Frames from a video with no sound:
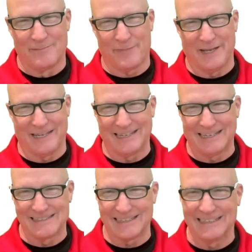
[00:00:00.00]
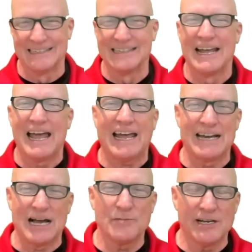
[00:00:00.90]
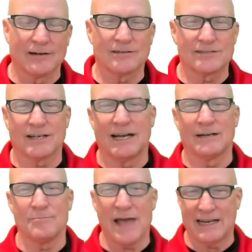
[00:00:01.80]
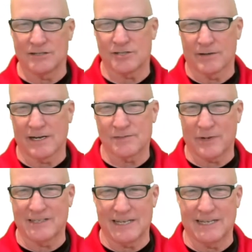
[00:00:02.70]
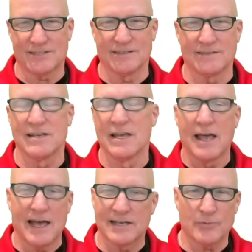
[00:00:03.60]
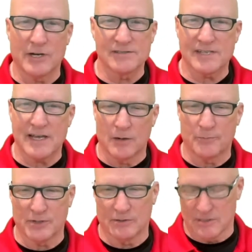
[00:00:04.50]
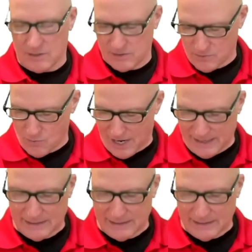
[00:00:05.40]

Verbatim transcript: being easy. And I'm here to kind of manage your expectations as well as to help you along the way.